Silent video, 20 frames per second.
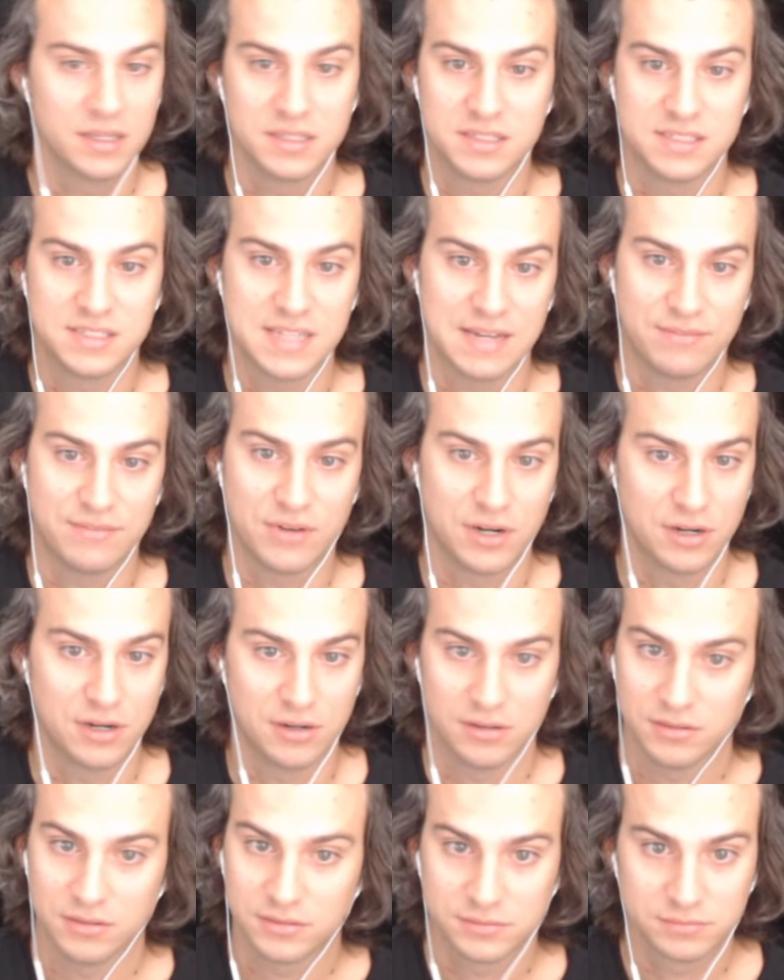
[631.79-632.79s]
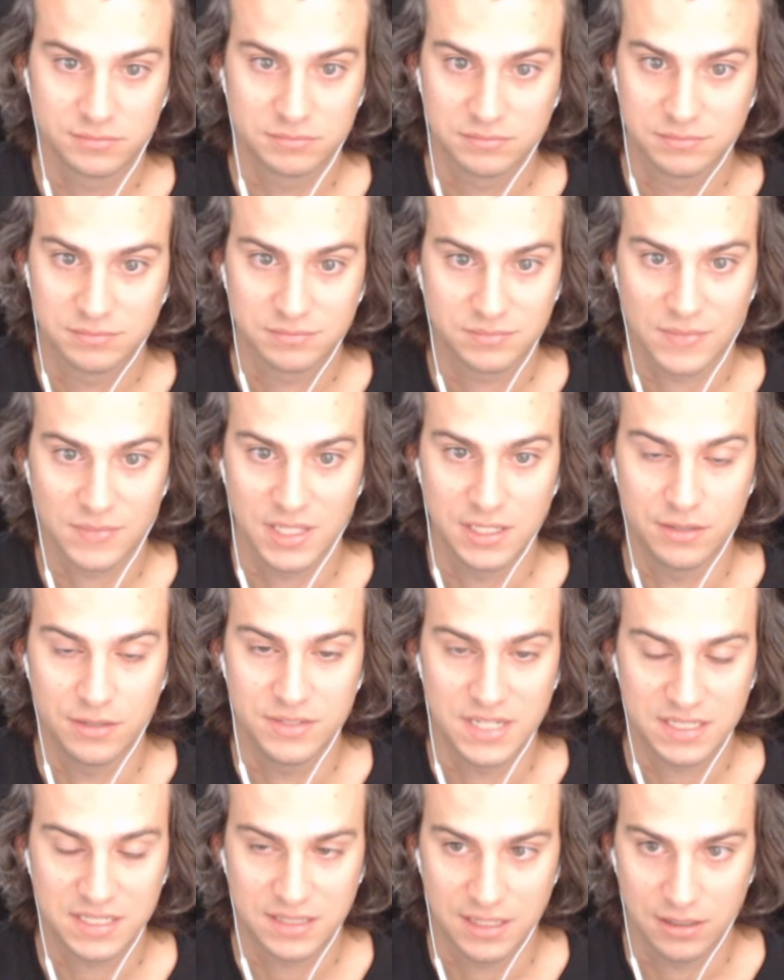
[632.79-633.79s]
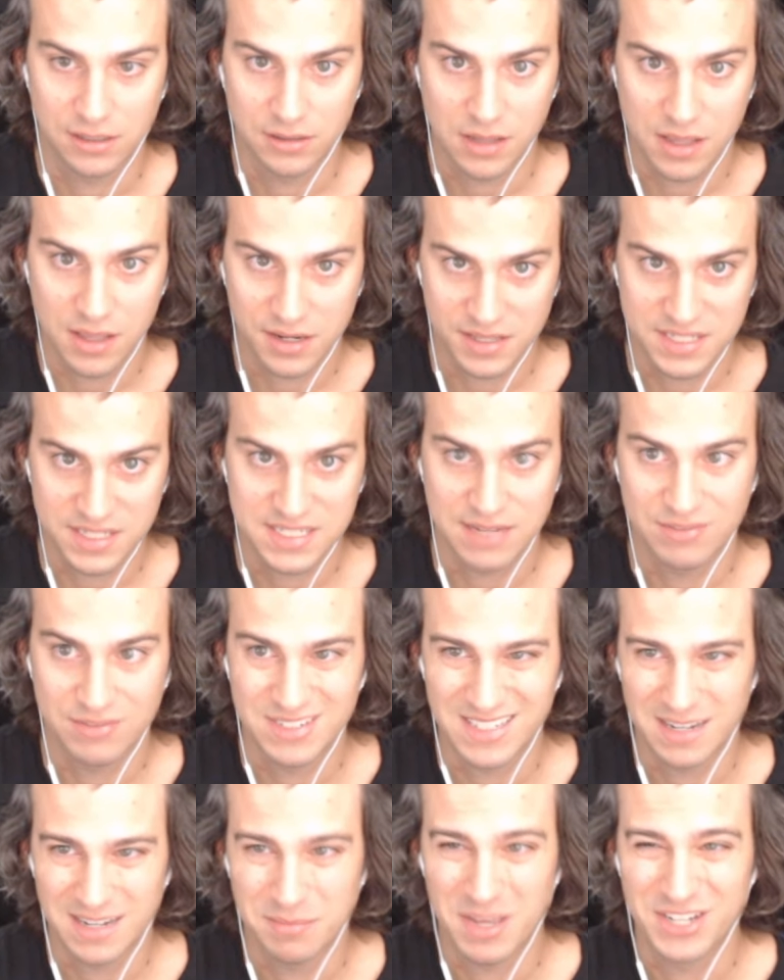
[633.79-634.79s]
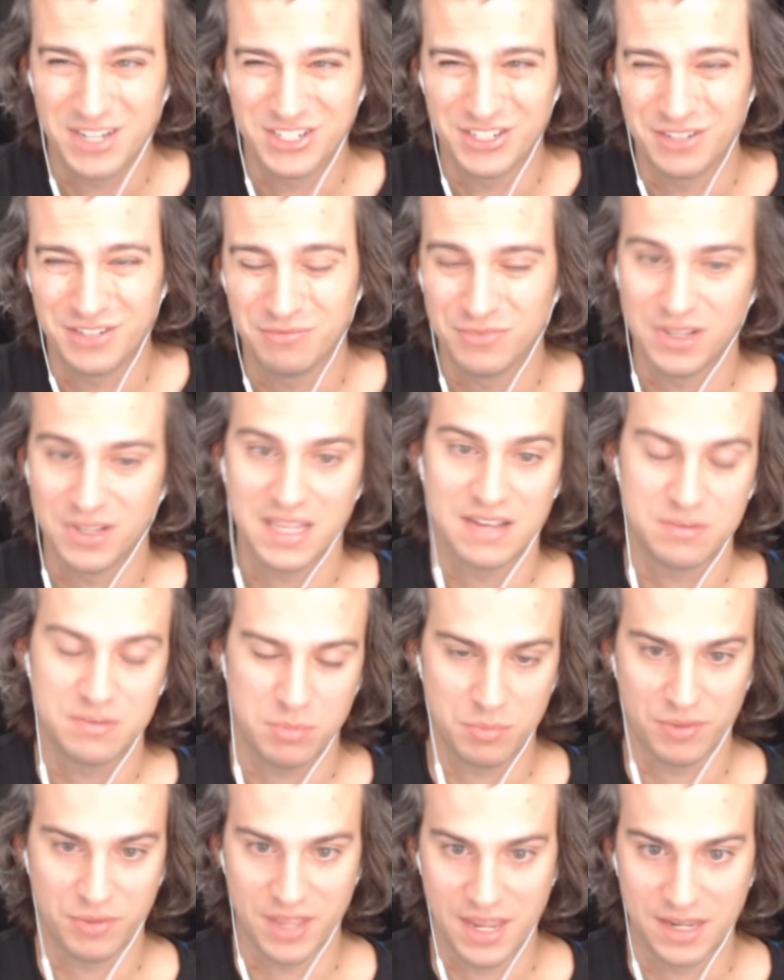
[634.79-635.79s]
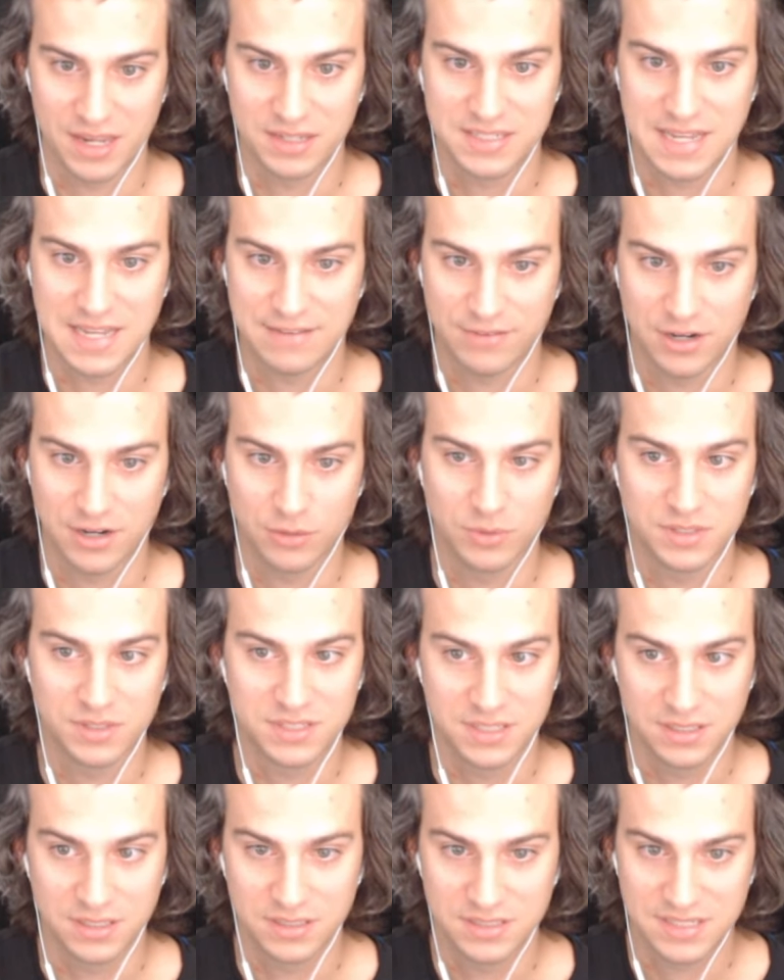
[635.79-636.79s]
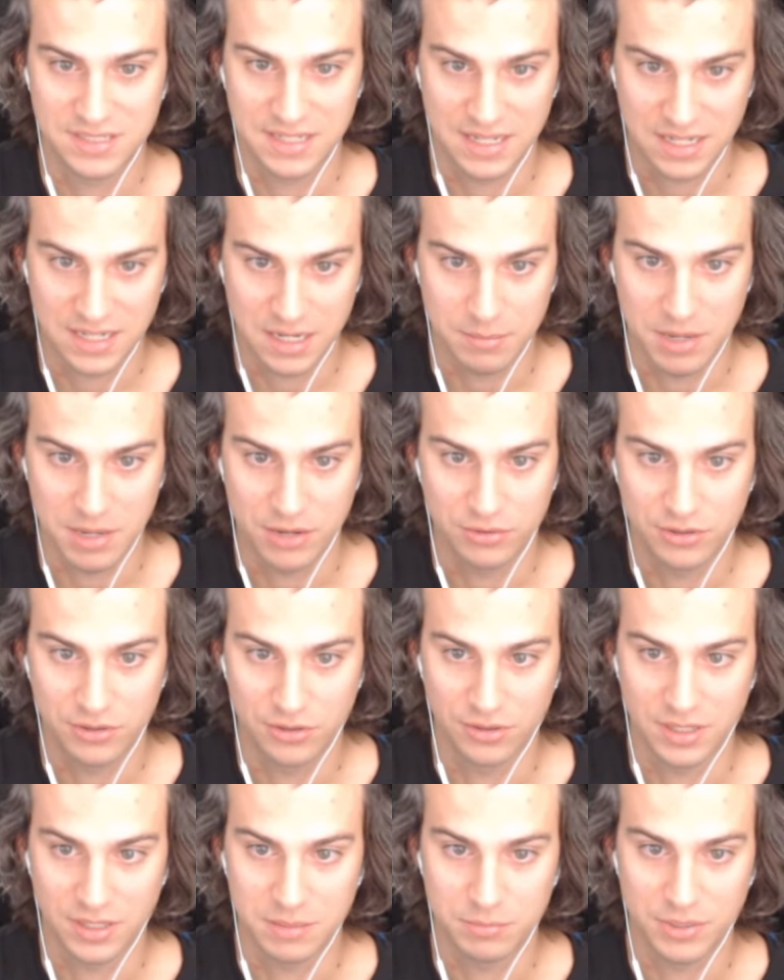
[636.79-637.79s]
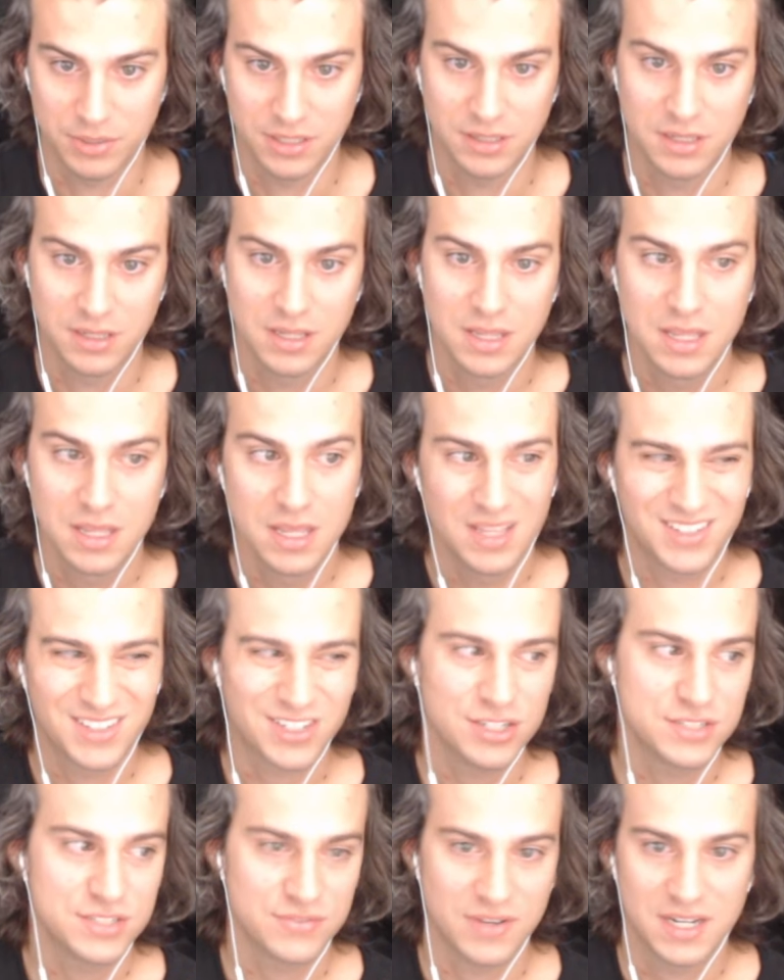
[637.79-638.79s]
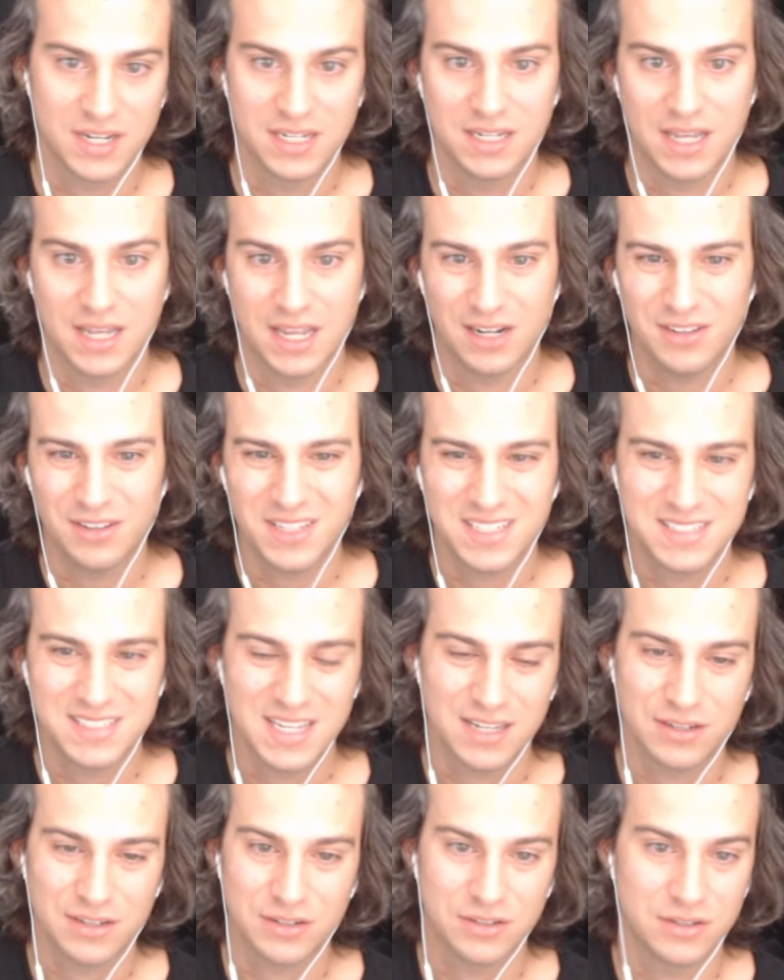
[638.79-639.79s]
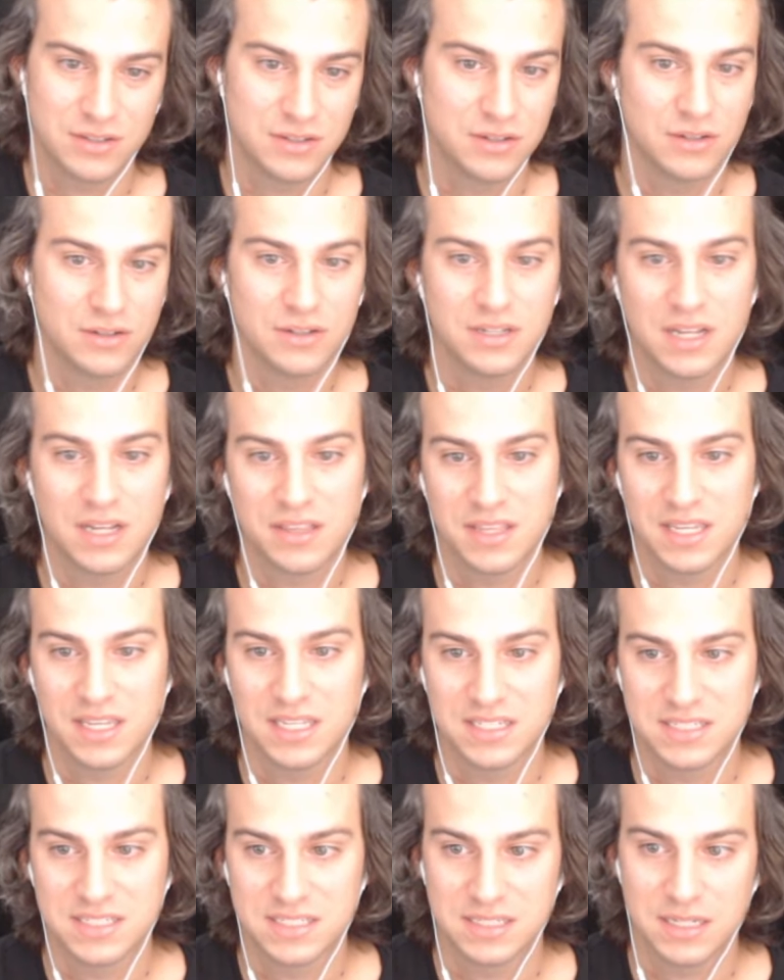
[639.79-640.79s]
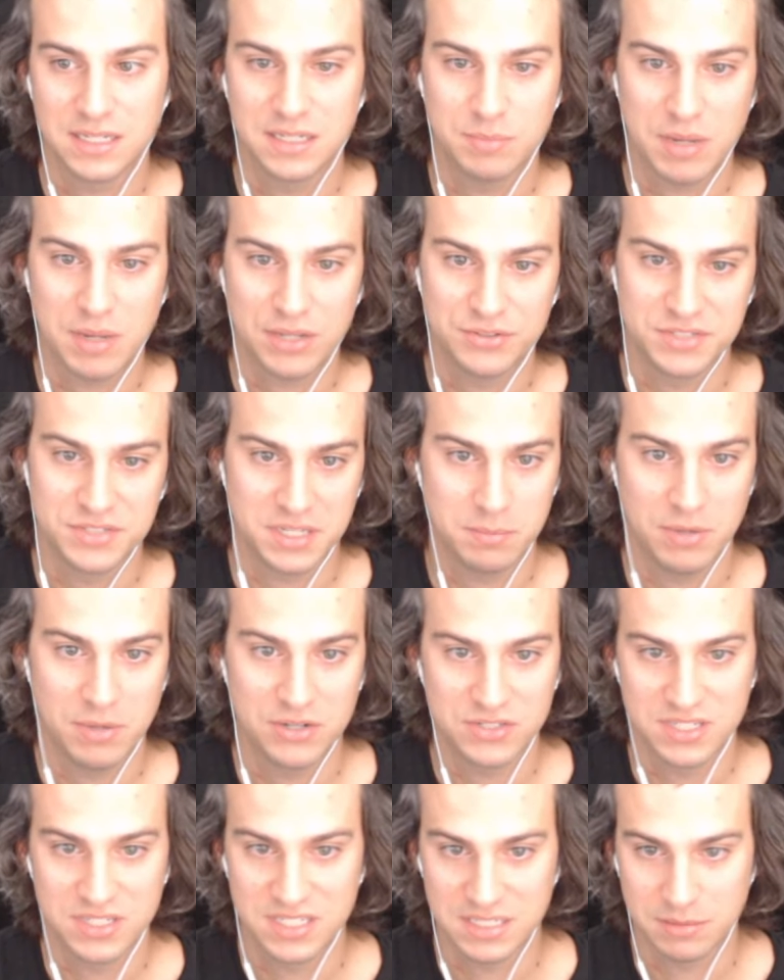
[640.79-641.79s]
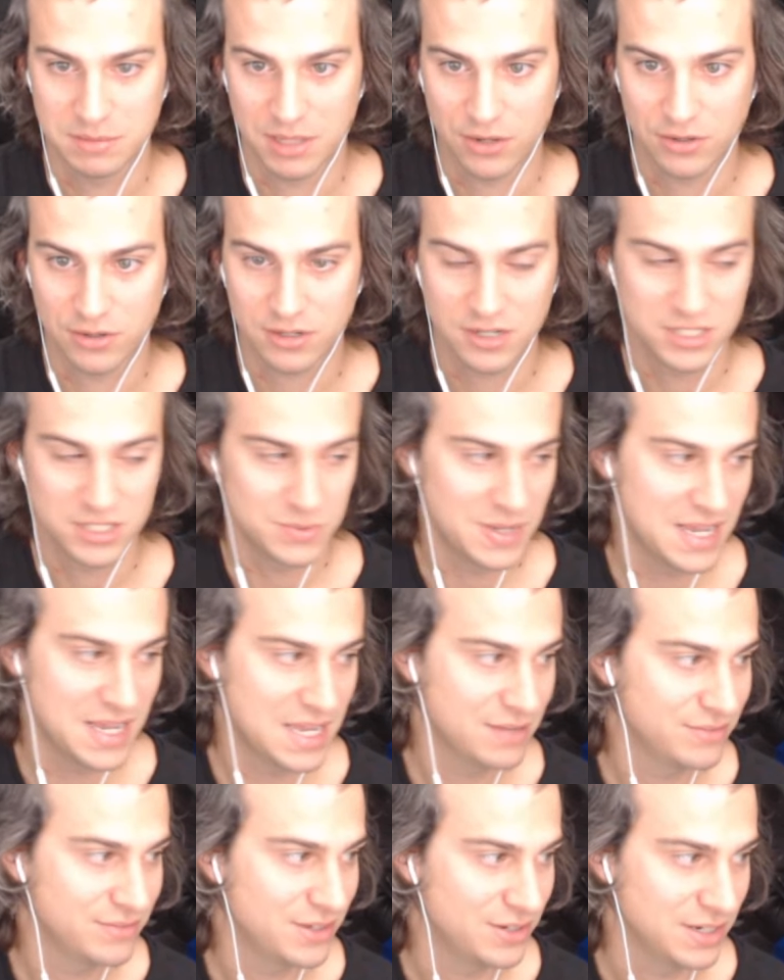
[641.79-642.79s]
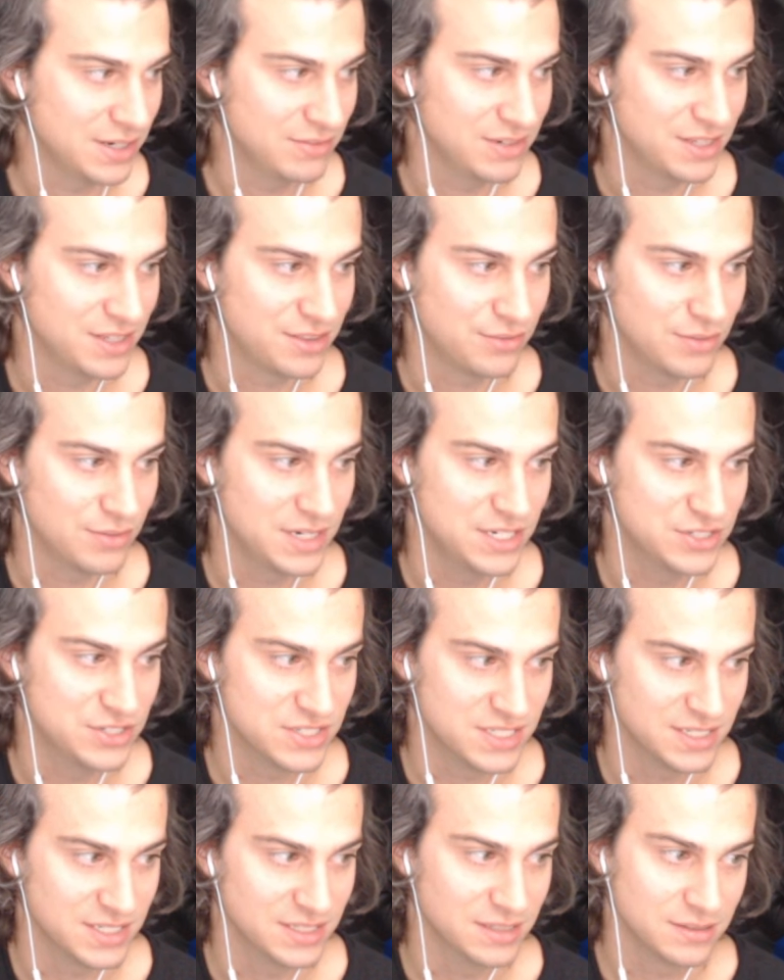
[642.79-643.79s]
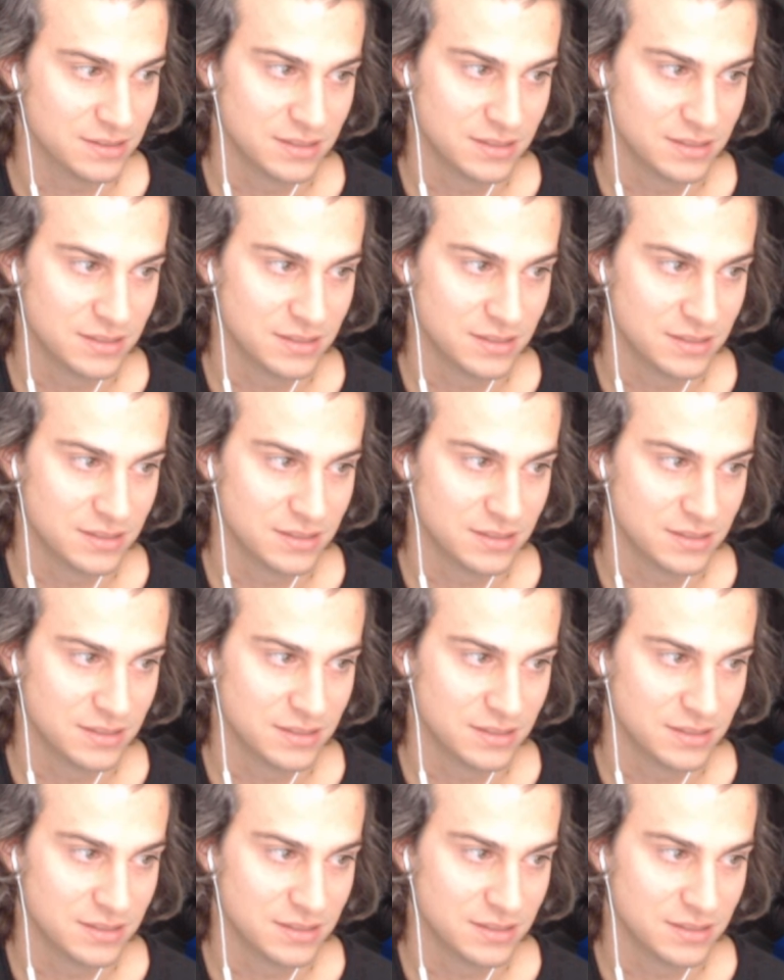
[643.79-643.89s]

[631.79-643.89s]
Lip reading: Sapphire, deck there. A lot of the 7s, I'd imagine, you really have to be playing Sapphire with to come out early. But this card's fine. I don't think it's that good. I think it pales in comparison to some of the other cards we have. I'll give it a 3 just to...